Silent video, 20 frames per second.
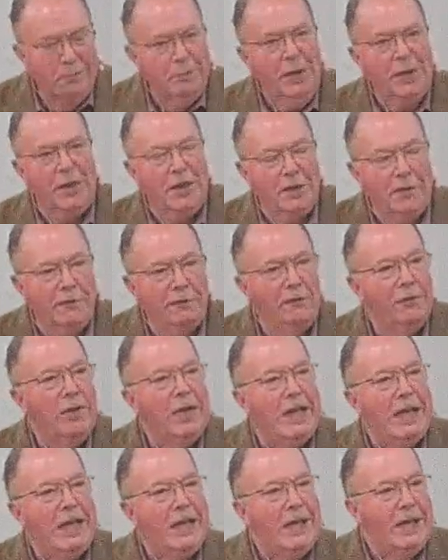but the
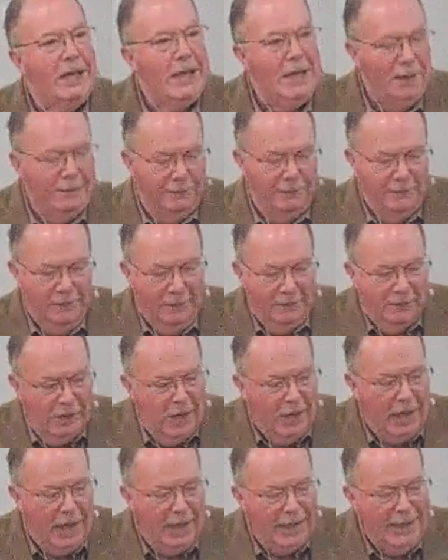free gift of
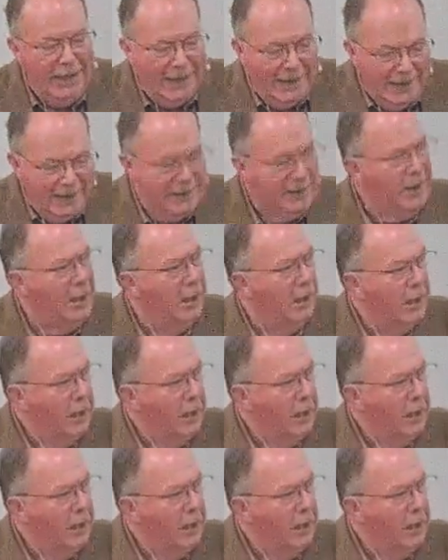God is